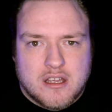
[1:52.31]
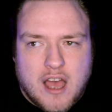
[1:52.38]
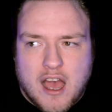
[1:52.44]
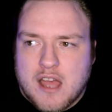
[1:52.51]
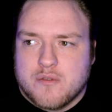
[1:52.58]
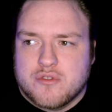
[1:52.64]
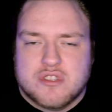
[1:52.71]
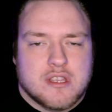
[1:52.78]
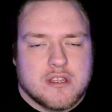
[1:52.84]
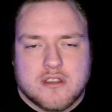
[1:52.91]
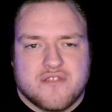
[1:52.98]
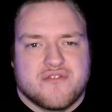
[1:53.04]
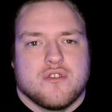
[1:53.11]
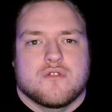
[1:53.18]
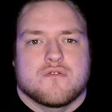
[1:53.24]
I have seen the
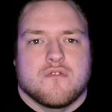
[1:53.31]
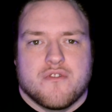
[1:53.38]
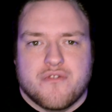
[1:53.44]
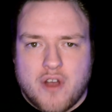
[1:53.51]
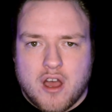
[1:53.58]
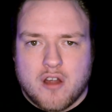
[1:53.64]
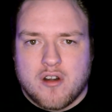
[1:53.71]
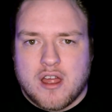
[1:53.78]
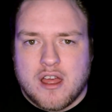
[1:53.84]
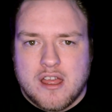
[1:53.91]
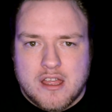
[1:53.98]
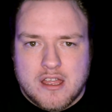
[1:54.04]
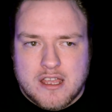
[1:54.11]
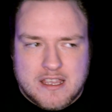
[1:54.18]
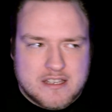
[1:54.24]
future of horror,
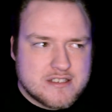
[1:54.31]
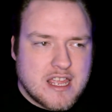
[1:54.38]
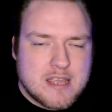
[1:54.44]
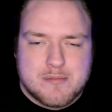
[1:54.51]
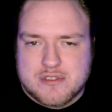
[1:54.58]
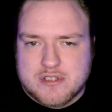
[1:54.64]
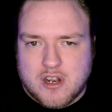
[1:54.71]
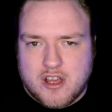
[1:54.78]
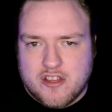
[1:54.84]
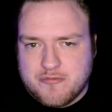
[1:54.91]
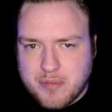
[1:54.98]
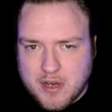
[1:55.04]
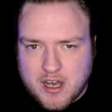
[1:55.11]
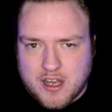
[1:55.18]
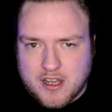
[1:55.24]
his name is Clive
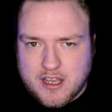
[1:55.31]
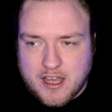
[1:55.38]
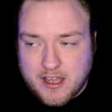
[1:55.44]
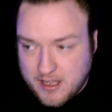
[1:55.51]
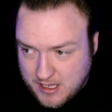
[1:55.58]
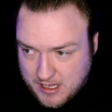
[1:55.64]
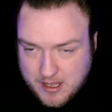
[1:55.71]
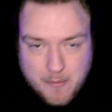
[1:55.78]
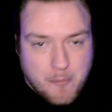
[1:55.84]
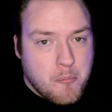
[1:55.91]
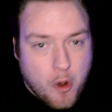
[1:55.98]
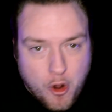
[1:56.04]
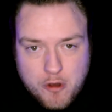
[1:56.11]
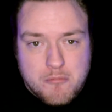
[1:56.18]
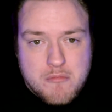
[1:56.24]
Barker,
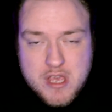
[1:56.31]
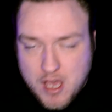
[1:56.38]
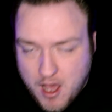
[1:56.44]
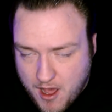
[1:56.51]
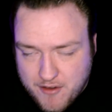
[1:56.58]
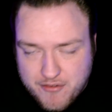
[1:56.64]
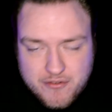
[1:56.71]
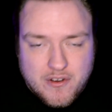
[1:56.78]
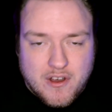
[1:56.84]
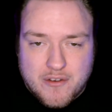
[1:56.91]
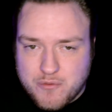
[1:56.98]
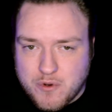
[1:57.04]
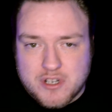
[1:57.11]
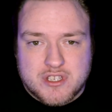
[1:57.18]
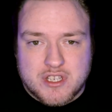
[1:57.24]
put me off
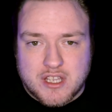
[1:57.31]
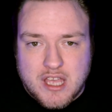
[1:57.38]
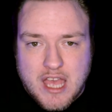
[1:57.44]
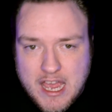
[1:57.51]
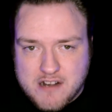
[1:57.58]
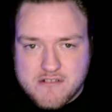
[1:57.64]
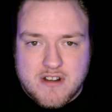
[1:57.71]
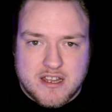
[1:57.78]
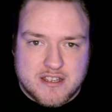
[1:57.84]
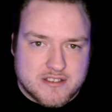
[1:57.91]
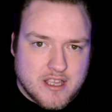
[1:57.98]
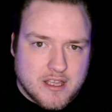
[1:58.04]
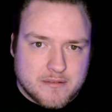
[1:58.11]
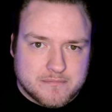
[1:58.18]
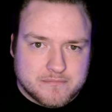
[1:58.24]
of watching Hellraiser.